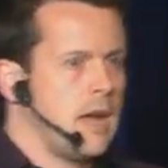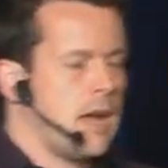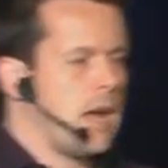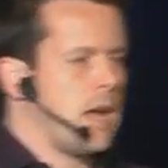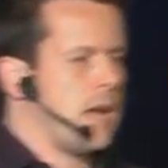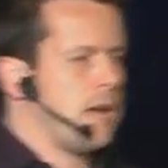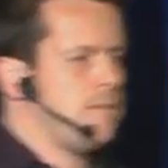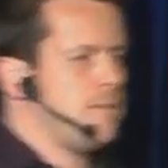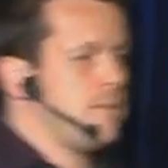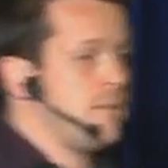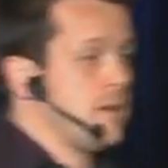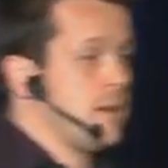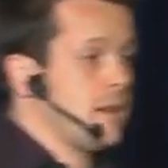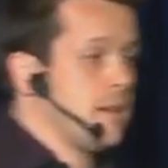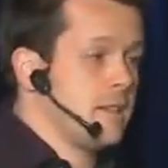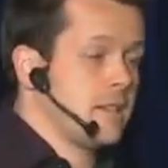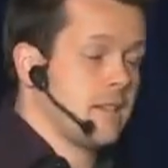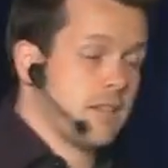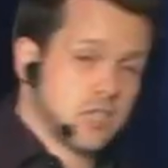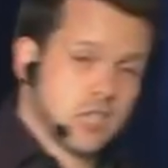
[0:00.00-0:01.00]
Um,
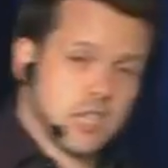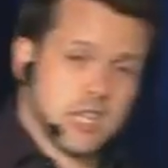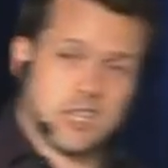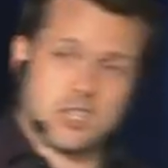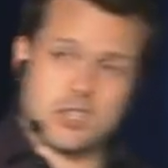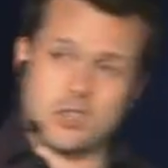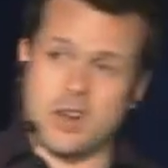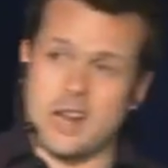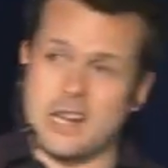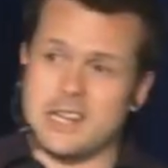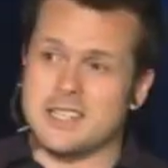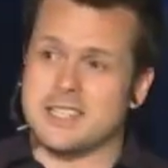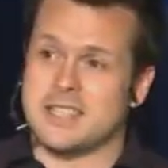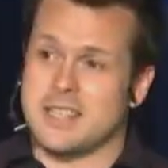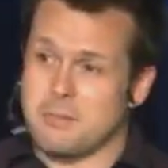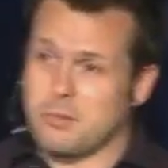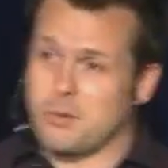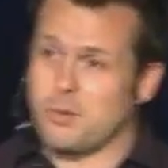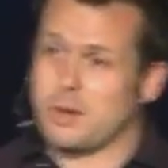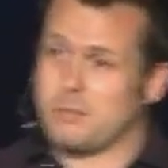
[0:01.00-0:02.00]
it's actually Australia's
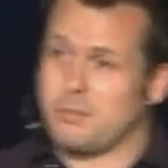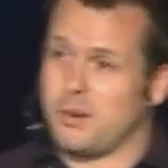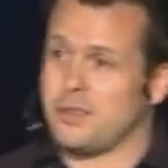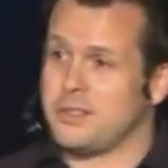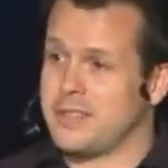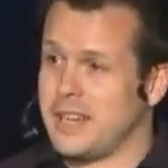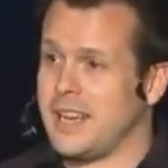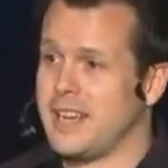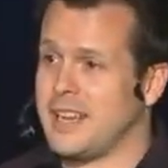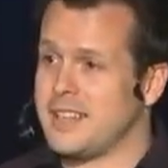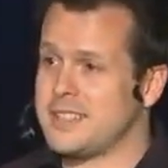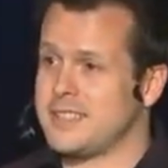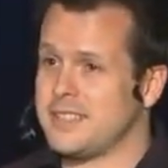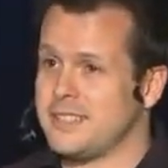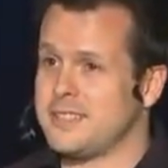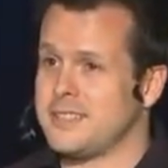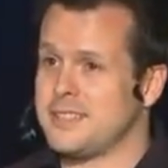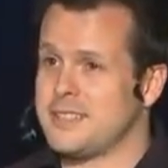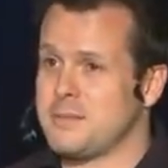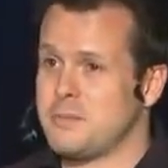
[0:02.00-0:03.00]
number one podcast
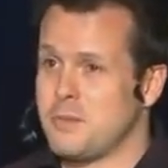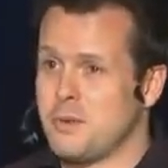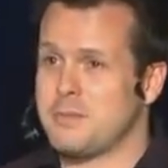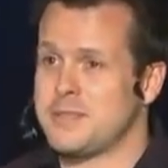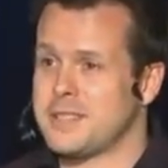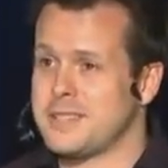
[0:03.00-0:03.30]
on small